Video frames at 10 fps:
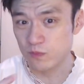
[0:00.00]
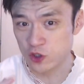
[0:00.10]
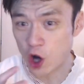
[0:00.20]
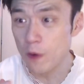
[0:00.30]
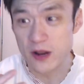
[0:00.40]

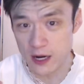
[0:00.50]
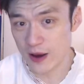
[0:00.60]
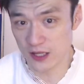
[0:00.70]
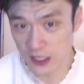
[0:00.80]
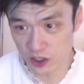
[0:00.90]
dominant
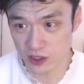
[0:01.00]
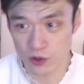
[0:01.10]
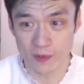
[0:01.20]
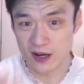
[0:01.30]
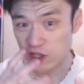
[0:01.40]
about the England
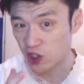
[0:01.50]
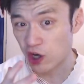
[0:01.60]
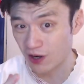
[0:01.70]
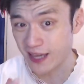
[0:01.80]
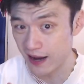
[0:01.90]
scrum, and it
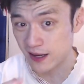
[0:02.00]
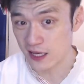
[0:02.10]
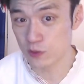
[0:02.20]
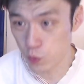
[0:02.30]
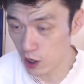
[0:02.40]
showed again
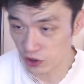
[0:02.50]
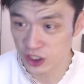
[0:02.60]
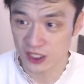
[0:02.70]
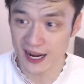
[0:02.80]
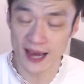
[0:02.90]
against Welsh
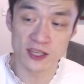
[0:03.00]
today.